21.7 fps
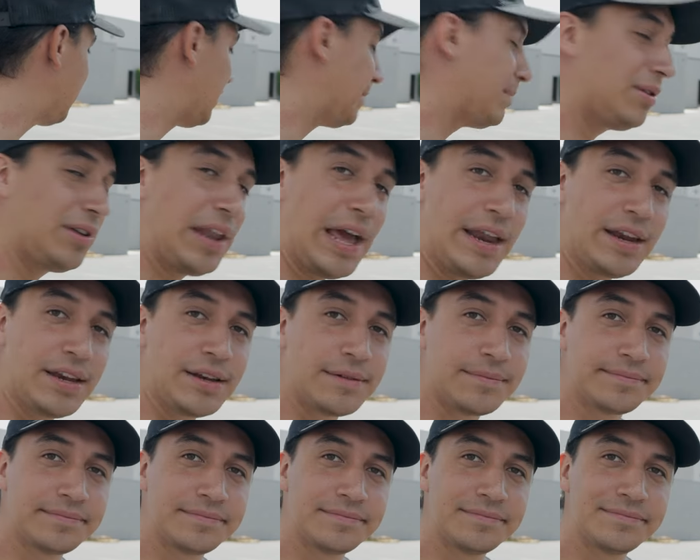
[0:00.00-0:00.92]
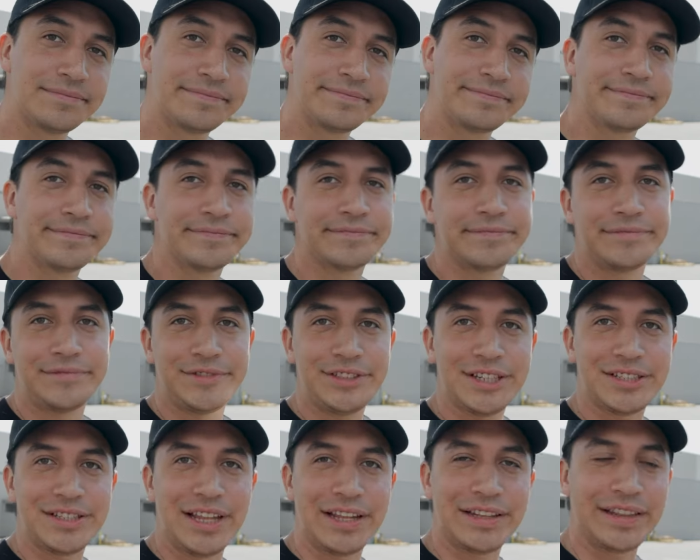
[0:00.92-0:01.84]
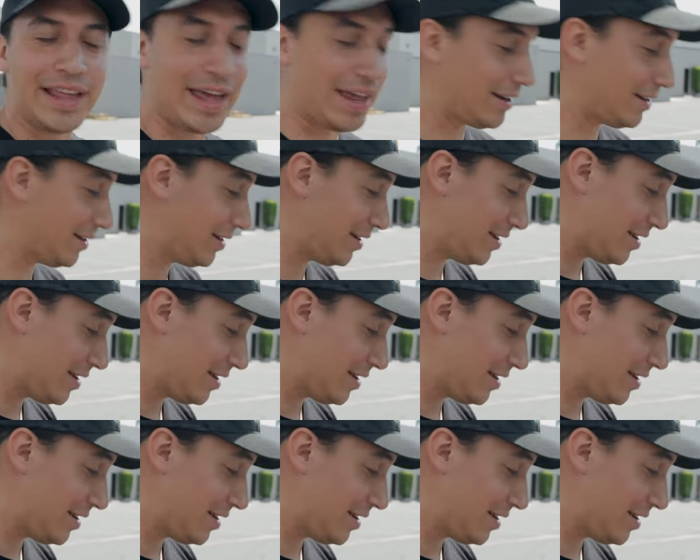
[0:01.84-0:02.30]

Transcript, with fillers: simple landing. Just like that.